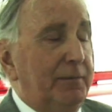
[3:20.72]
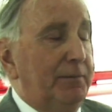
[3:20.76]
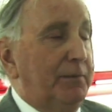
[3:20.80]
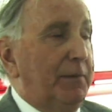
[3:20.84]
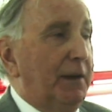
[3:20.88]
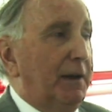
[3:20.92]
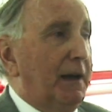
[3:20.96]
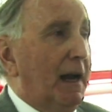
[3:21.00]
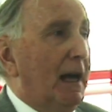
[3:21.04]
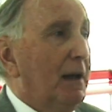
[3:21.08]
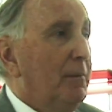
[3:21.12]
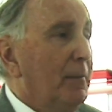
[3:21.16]

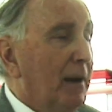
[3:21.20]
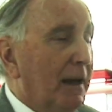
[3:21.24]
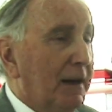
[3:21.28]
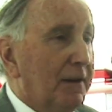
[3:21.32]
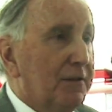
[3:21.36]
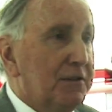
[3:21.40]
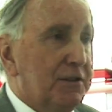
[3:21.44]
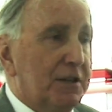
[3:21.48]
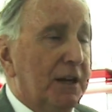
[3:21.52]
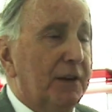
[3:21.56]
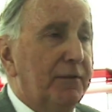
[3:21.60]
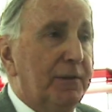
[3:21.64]
that I might
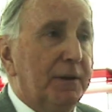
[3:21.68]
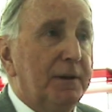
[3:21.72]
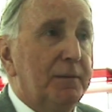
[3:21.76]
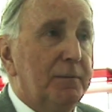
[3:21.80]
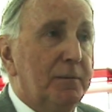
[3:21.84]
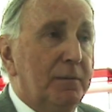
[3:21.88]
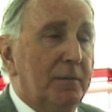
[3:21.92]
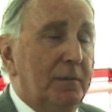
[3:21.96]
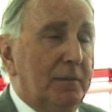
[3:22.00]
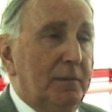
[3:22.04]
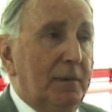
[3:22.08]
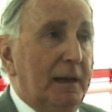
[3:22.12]
have suffered
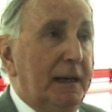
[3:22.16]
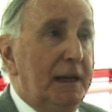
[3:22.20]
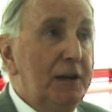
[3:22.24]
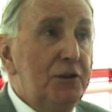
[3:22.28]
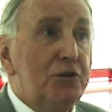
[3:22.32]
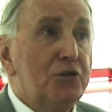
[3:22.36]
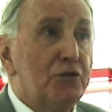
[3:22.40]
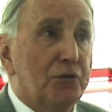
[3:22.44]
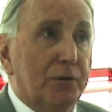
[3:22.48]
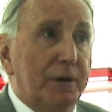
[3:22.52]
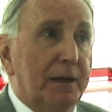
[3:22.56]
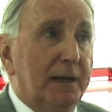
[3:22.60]

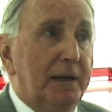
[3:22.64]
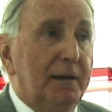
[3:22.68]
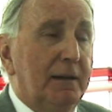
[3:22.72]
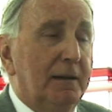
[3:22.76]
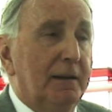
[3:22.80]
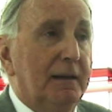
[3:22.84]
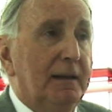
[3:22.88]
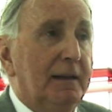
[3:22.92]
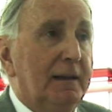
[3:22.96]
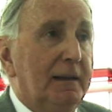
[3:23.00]
injury